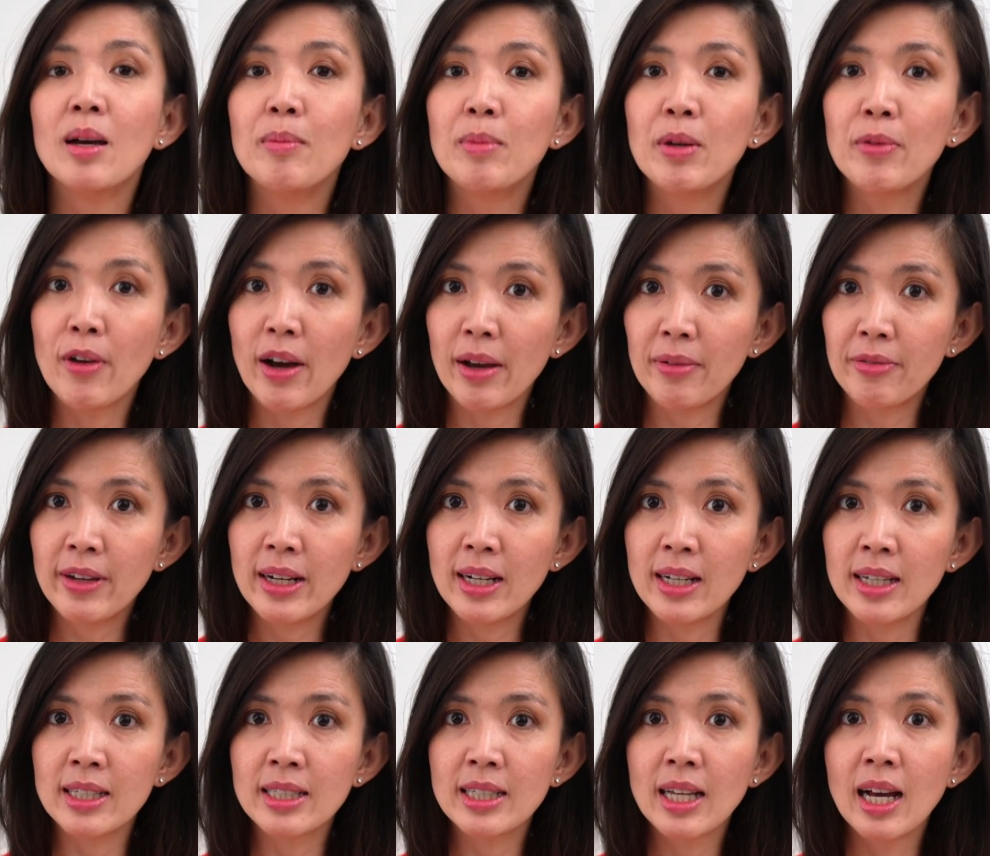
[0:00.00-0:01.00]
Before I
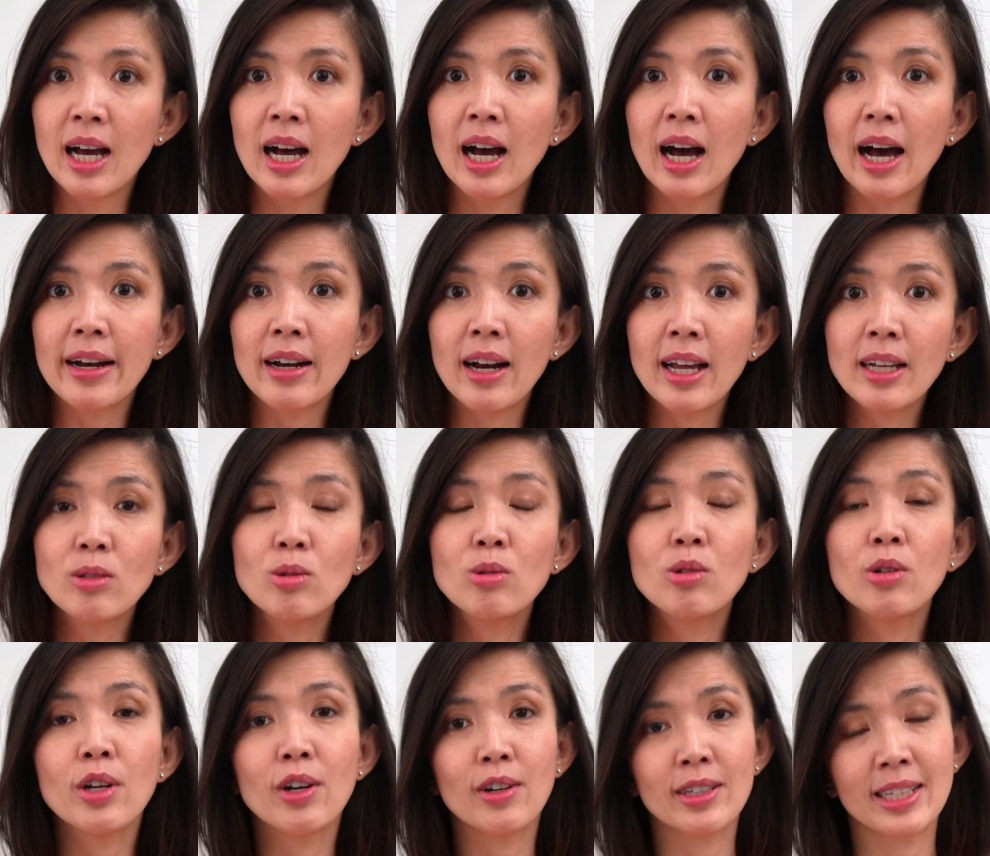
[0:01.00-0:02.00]
finish, I'd like to
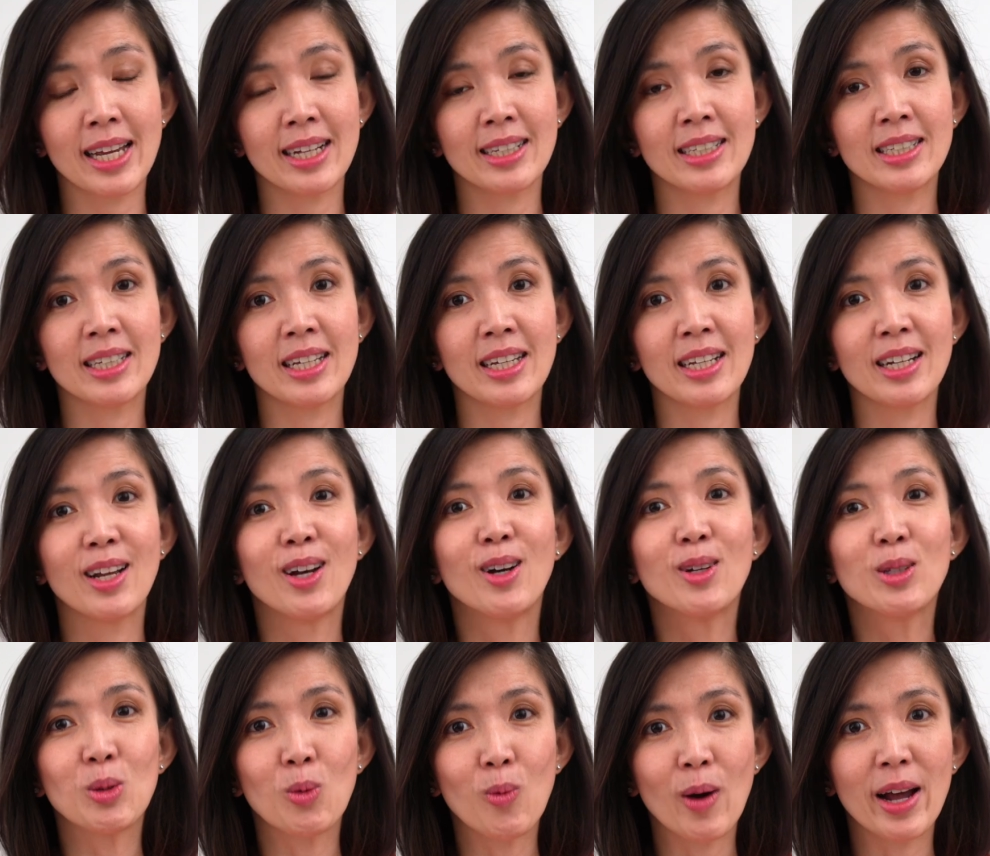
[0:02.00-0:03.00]
draw your attention
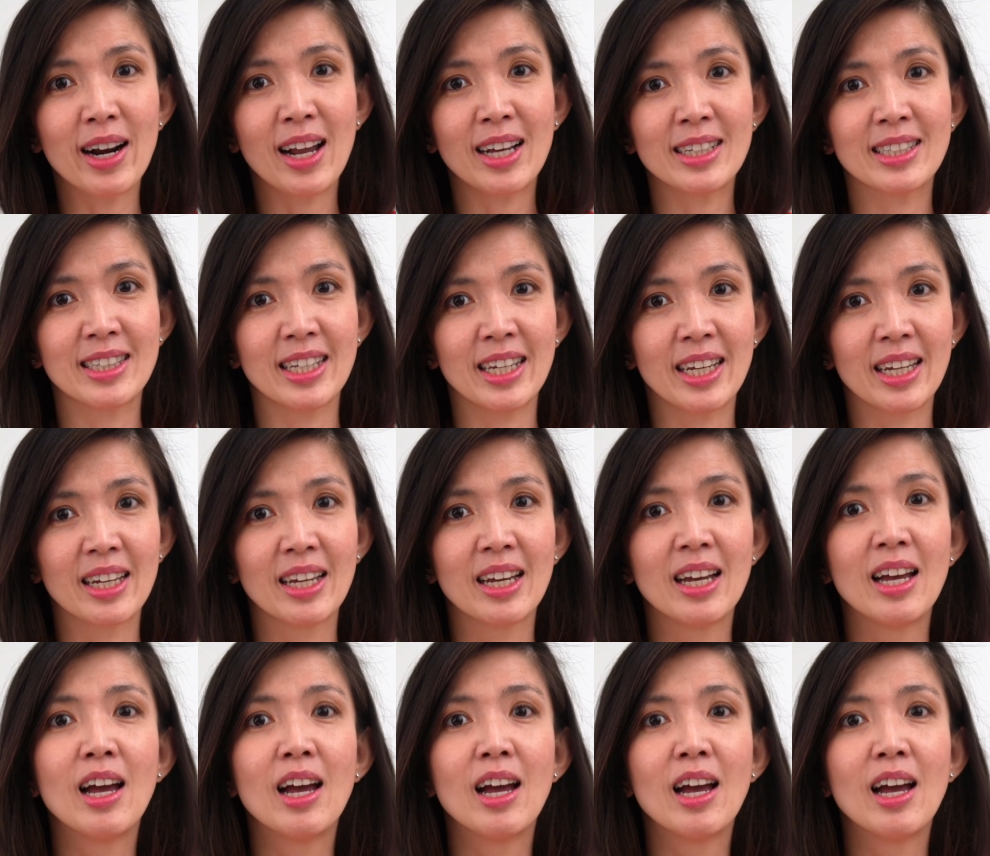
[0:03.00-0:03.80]
to one last thing.